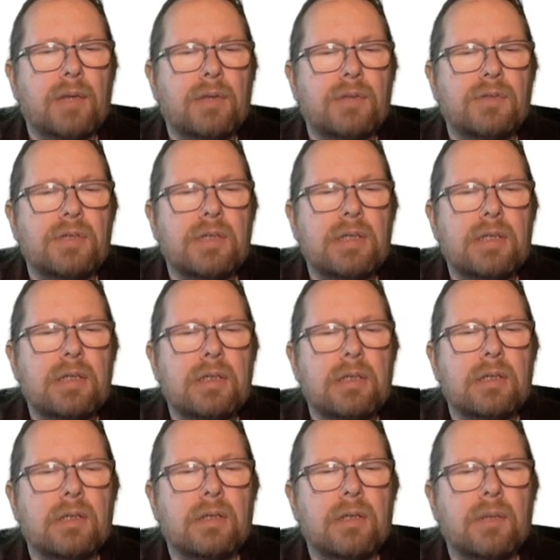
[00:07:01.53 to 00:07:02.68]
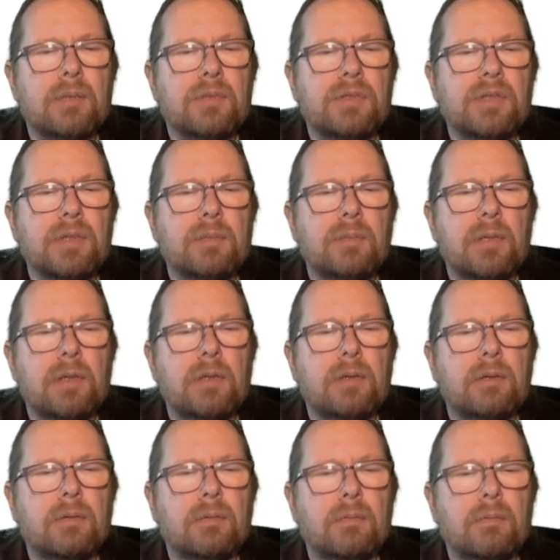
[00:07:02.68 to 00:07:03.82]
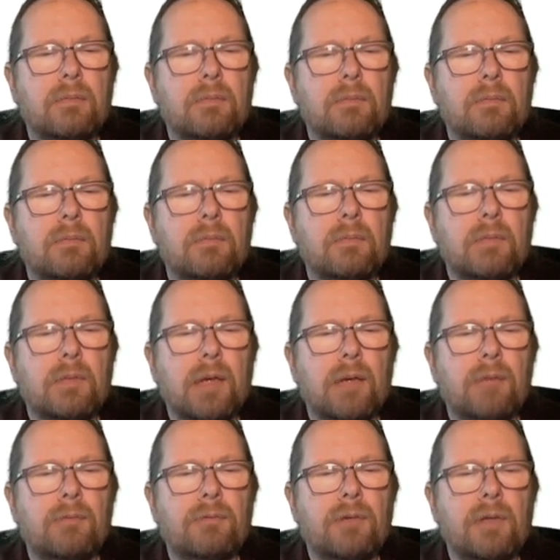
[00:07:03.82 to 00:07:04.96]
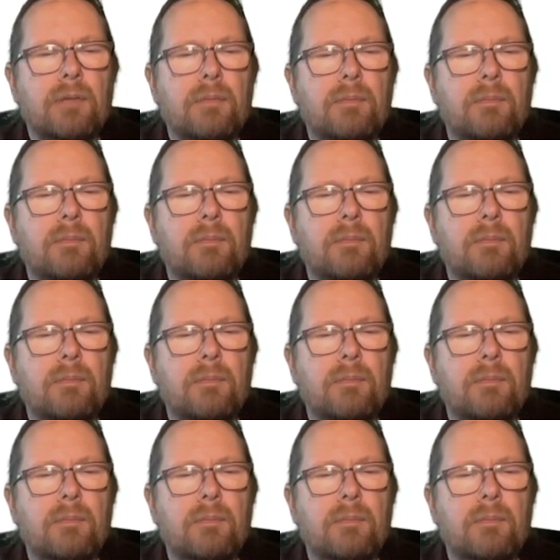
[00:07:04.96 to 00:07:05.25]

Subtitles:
z times sigma out in front.